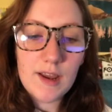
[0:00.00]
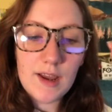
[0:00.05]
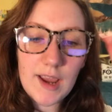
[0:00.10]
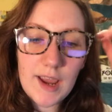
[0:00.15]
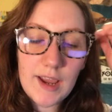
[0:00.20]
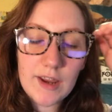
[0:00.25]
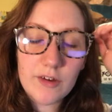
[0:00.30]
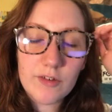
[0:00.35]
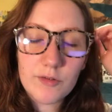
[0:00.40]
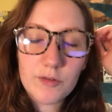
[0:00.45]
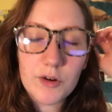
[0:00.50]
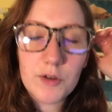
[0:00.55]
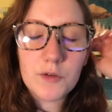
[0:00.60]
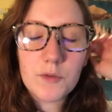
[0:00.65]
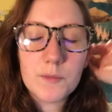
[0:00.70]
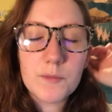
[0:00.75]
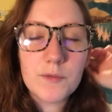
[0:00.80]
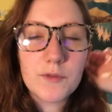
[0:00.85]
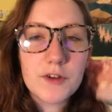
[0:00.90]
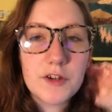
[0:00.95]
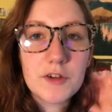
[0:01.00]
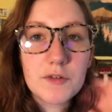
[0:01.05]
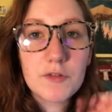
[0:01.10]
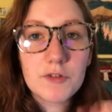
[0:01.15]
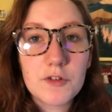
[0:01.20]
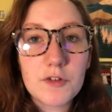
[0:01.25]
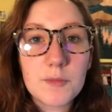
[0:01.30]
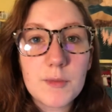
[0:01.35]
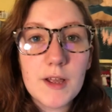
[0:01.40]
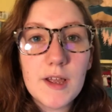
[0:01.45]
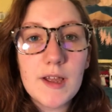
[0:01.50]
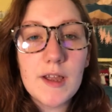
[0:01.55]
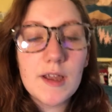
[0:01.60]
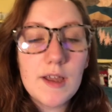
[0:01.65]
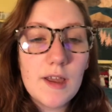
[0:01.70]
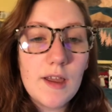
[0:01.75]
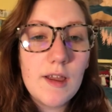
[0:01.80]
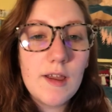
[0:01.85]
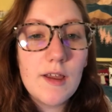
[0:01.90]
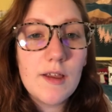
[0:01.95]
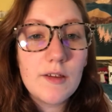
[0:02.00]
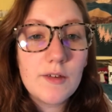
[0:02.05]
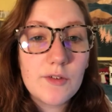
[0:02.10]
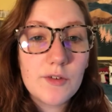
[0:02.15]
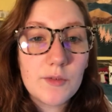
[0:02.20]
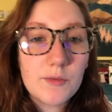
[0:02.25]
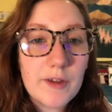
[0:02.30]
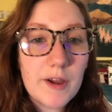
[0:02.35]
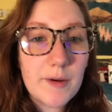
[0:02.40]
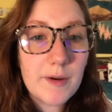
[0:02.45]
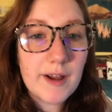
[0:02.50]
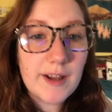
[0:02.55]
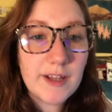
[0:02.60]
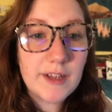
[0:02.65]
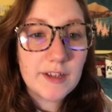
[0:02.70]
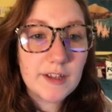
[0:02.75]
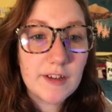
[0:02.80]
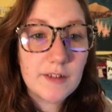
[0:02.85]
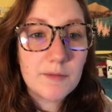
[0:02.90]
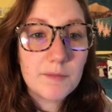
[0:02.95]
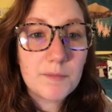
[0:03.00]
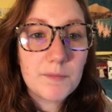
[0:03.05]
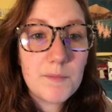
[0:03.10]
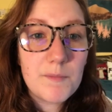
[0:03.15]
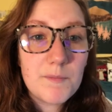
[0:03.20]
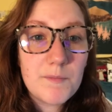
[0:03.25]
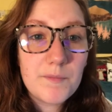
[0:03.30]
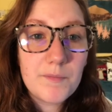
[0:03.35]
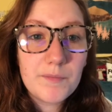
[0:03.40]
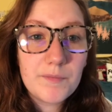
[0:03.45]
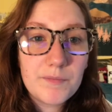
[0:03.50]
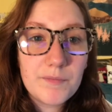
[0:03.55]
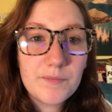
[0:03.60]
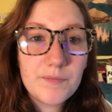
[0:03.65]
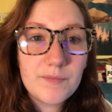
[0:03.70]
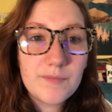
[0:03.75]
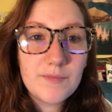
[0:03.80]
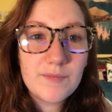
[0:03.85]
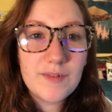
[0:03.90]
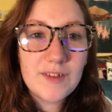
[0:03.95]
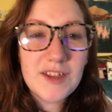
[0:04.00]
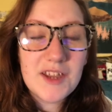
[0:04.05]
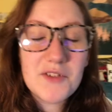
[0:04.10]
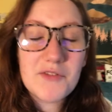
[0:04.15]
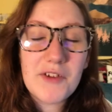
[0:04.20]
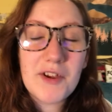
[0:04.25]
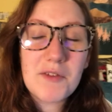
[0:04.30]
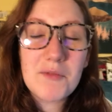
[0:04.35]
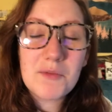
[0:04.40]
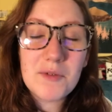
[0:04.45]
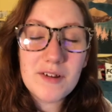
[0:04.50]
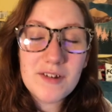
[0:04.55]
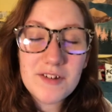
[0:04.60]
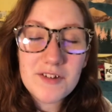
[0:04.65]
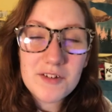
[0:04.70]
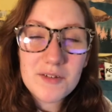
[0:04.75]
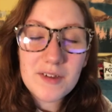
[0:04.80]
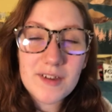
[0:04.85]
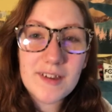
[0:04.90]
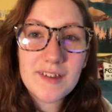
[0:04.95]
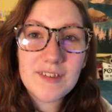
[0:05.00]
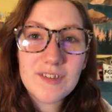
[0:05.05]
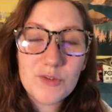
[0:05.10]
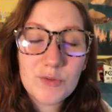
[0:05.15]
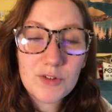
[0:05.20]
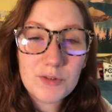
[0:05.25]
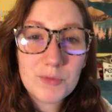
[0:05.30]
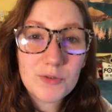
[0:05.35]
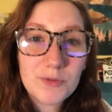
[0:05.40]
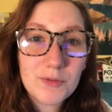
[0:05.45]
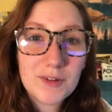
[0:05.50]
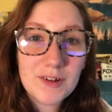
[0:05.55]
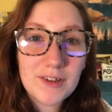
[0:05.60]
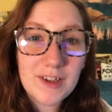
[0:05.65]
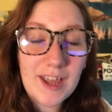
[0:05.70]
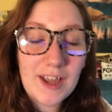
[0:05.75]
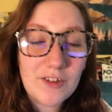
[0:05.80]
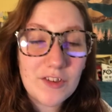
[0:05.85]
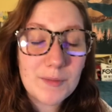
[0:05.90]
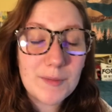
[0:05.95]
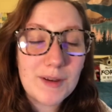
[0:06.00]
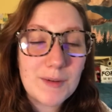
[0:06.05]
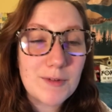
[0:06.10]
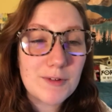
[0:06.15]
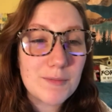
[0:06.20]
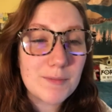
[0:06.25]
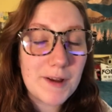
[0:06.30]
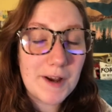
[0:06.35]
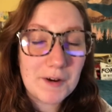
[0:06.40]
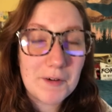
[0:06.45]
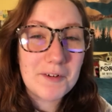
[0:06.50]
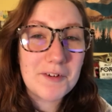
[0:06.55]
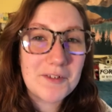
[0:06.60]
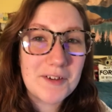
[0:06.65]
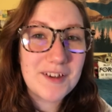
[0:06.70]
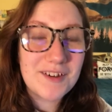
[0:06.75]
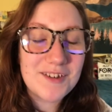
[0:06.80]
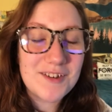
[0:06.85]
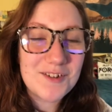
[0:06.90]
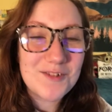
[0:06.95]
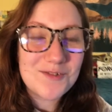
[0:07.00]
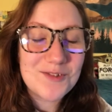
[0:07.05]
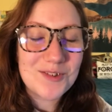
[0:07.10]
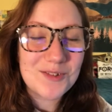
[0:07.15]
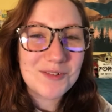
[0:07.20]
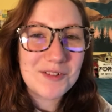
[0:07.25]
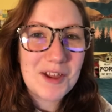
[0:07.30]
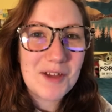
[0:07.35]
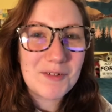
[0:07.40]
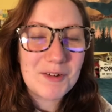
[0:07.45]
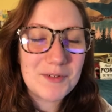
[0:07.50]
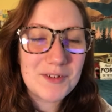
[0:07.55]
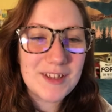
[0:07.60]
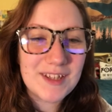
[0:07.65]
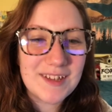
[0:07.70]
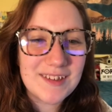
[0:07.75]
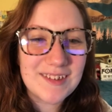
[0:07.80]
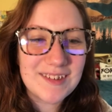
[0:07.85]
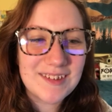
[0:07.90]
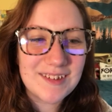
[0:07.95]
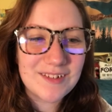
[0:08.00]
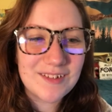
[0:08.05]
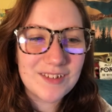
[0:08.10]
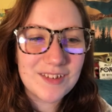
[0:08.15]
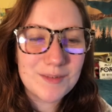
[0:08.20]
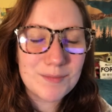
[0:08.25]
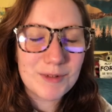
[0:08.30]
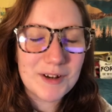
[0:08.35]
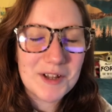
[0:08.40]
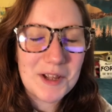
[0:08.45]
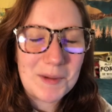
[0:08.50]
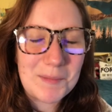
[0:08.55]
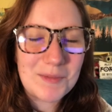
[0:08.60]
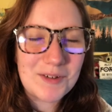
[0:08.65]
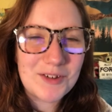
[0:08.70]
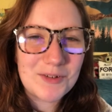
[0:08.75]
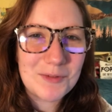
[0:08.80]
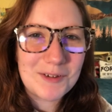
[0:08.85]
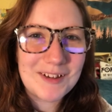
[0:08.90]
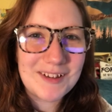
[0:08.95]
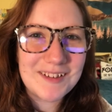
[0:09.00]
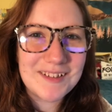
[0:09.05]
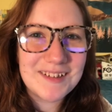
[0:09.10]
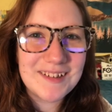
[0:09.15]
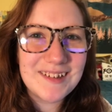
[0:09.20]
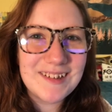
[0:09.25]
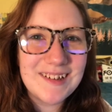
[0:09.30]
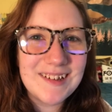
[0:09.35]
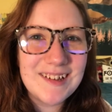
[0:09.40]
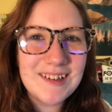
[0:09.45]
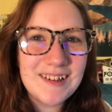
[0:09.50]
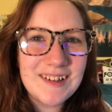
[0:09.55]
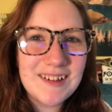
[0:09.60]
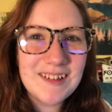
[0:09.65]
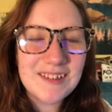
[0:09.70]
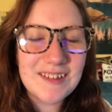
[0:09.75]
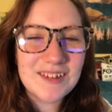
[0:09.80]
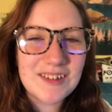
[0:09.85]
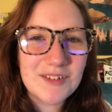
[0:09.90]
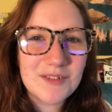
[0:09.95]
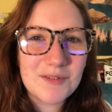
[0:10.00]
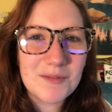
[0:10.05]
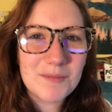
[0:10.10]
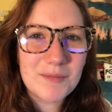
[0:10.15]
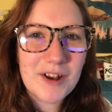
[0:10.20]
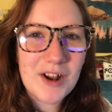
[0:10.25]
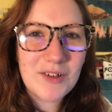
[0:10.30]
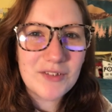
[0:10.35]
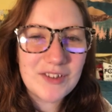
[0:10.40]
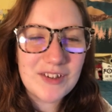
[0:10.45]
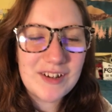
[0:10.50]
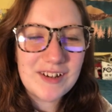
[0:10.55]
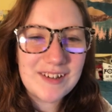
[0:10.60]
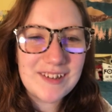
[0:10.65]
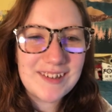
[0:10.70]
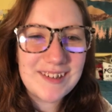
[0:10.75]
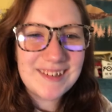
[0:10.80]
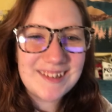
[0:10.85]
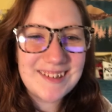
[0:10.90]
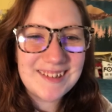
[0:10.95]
and Chrome for YouTube. So now I can, if I want to, I can switch between accounts, but I'm too paranoid to, so now everything is still spread out between the different browsers.